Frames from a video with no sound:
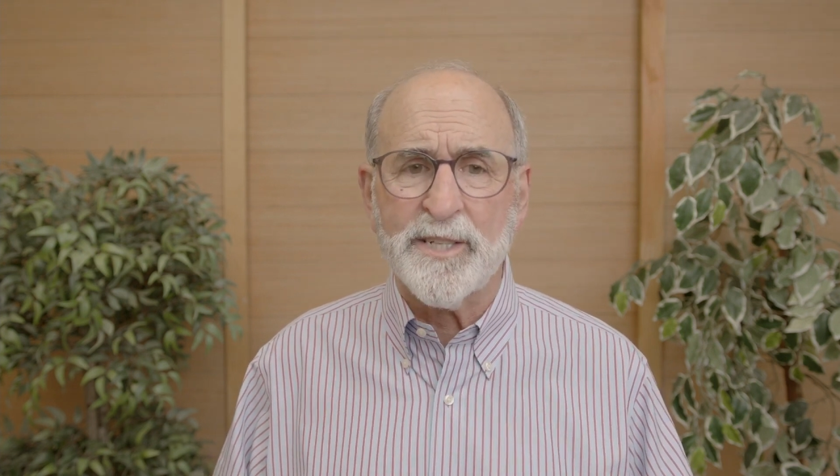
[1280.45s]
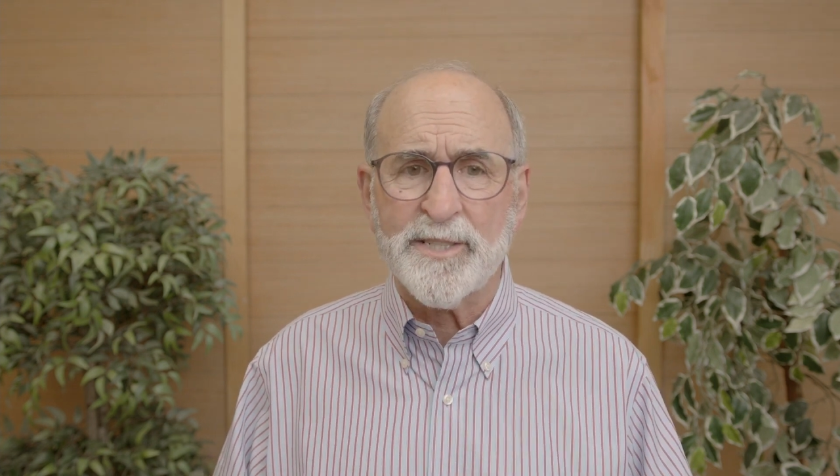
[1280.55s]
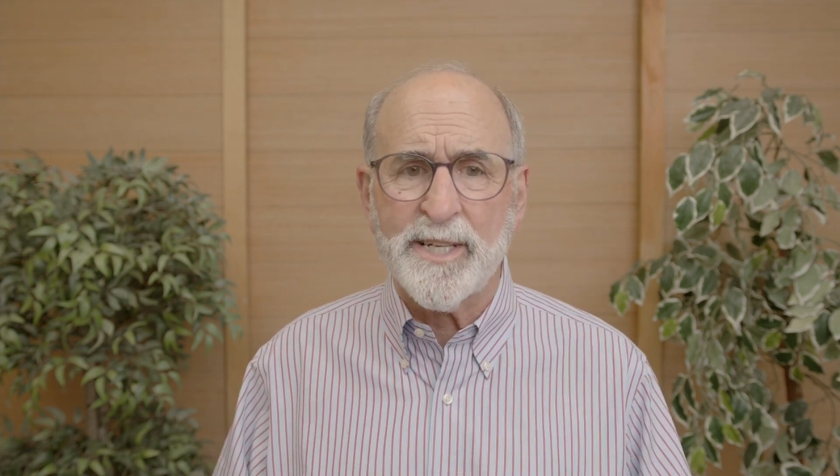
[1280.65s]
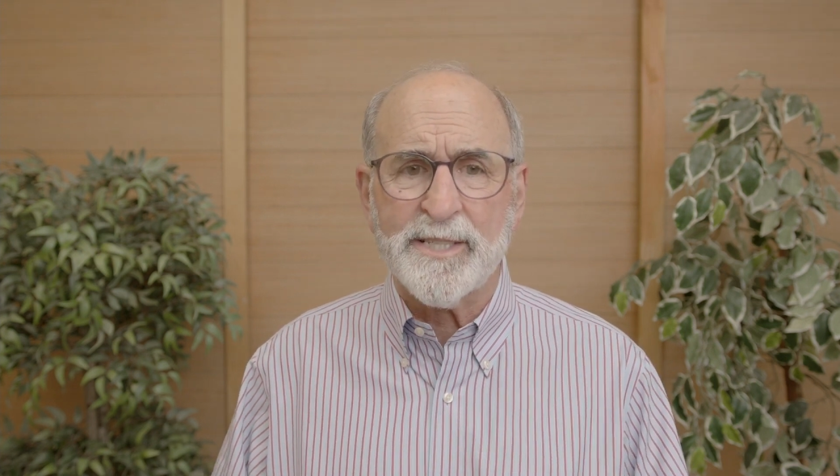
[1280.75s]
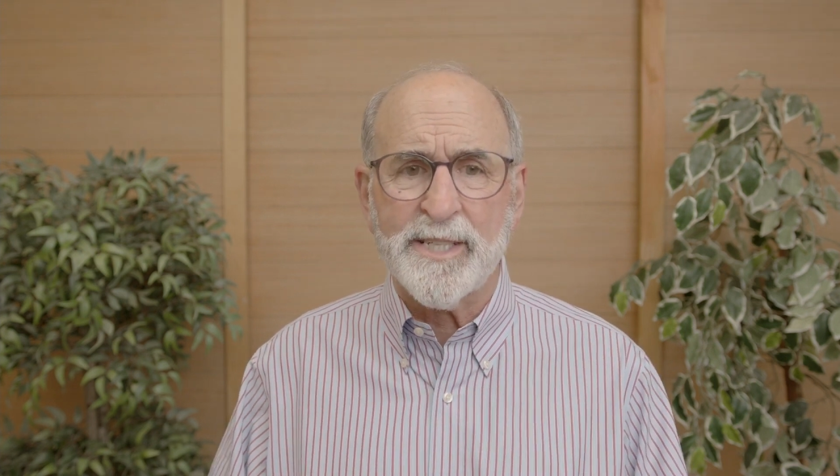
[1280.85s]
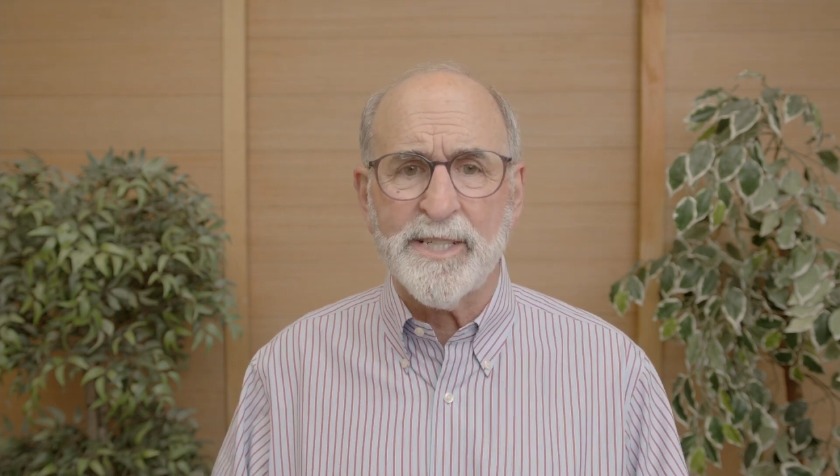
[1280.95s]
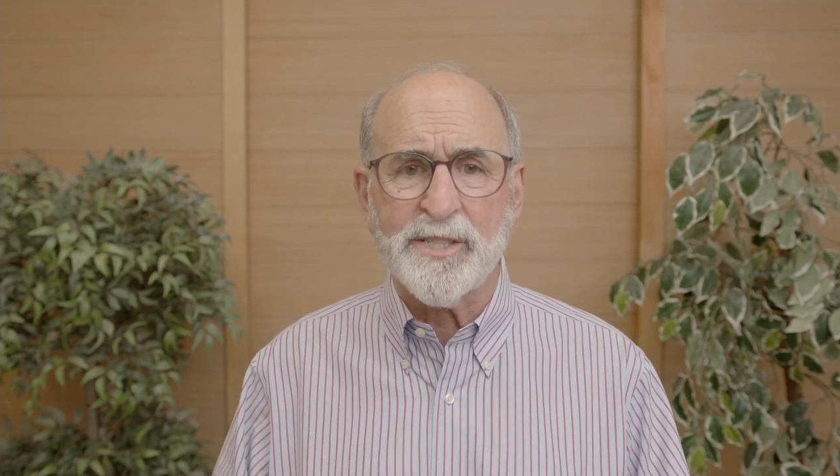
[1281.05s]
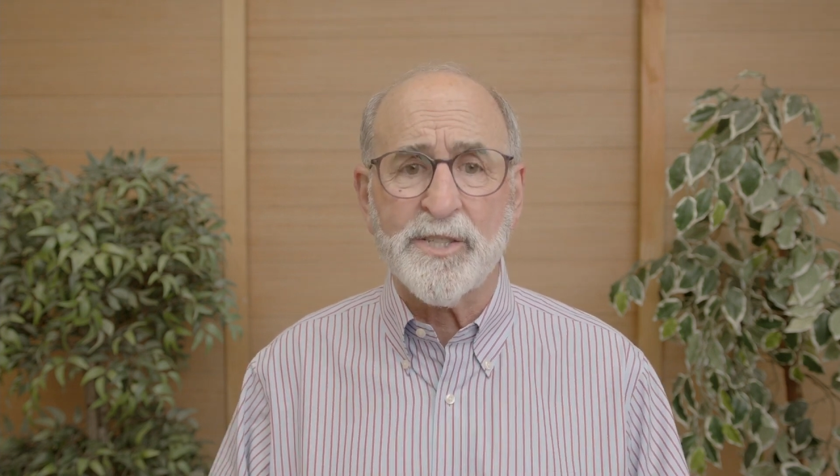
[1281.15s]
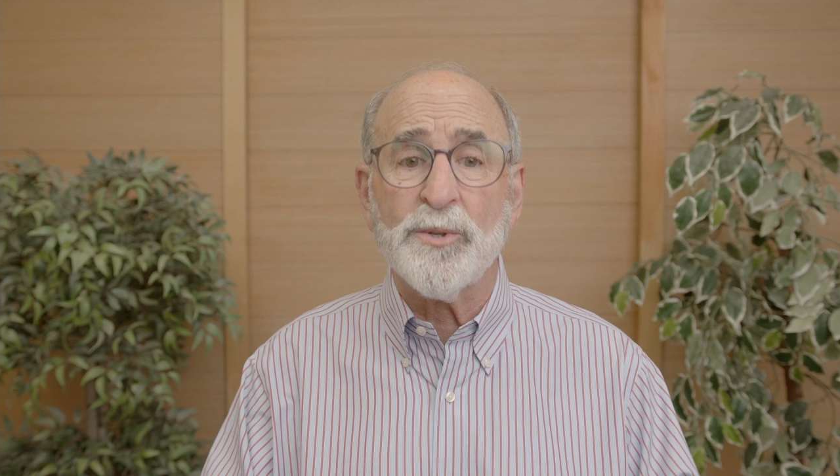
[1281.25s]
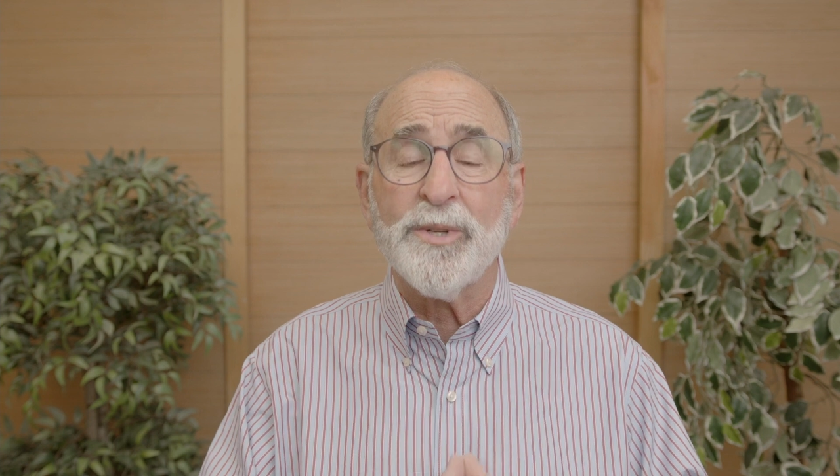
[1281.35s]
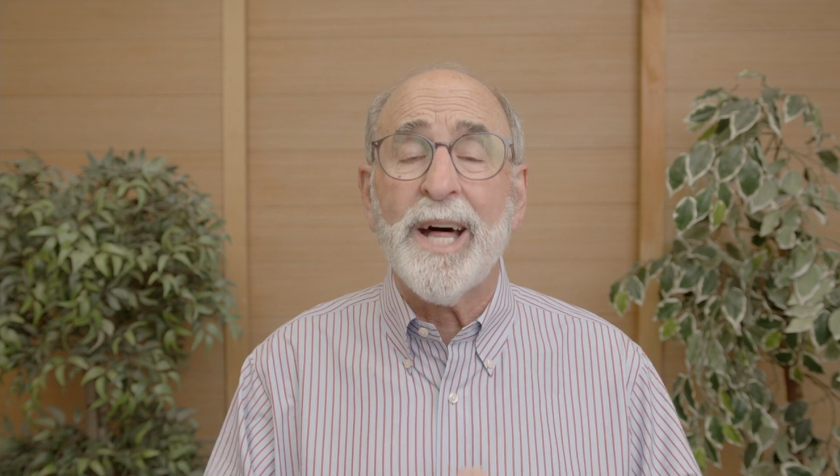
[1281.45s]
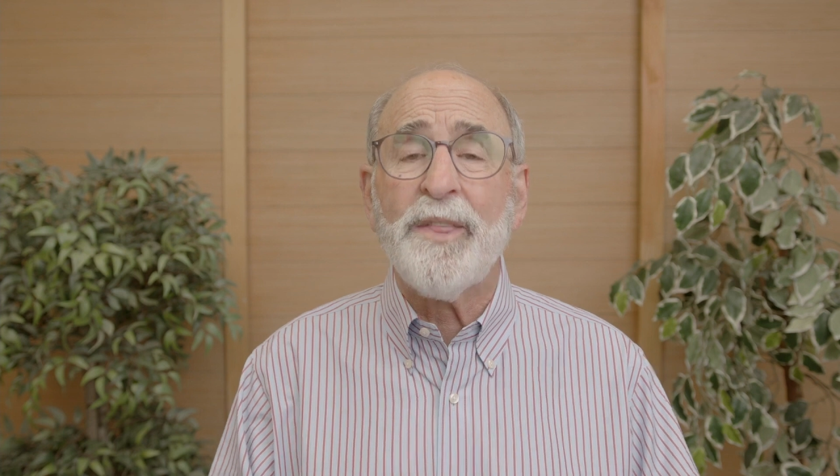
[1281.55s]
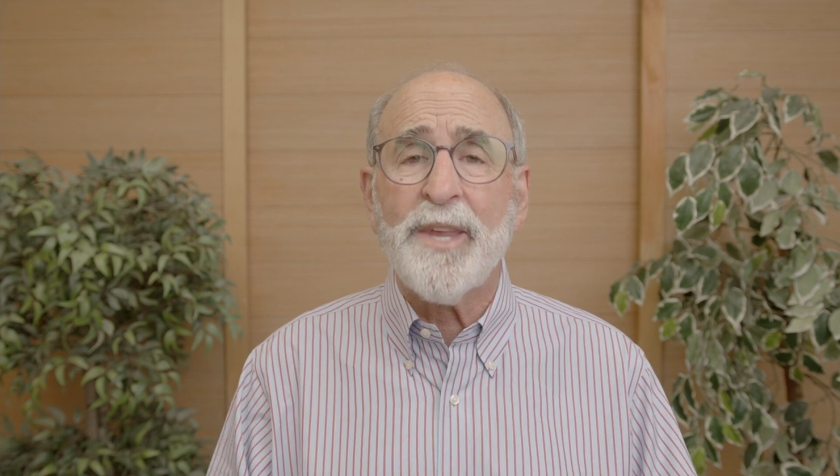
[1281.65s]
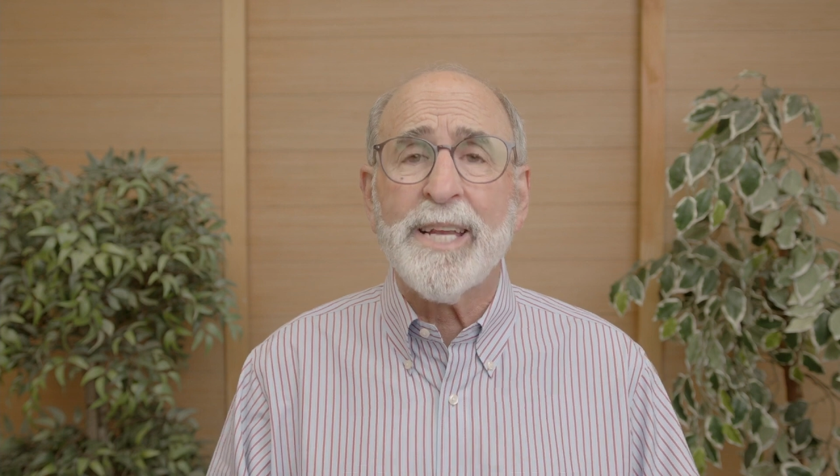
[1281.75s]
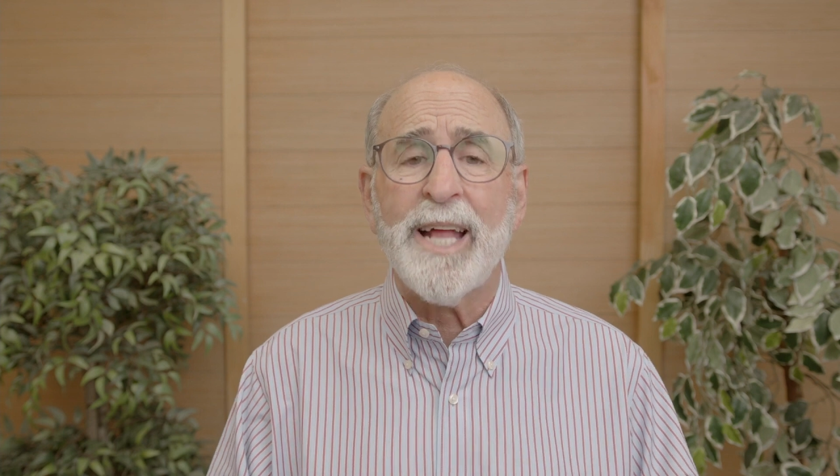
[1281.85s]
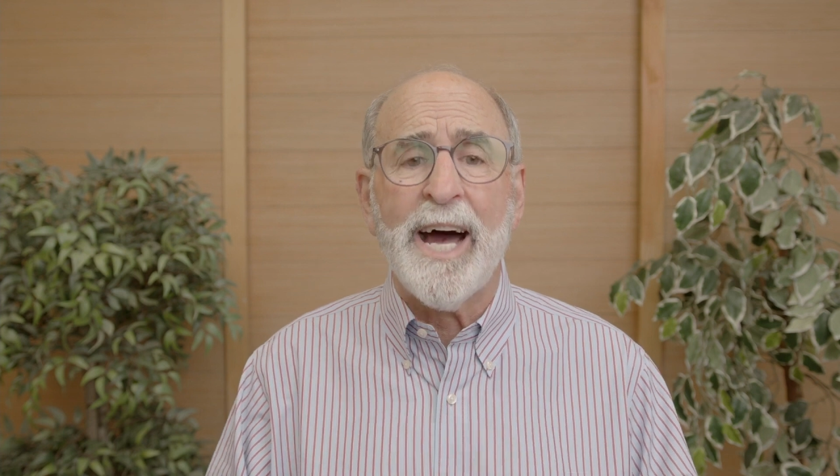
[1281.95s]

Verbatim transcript: it says this Do nothing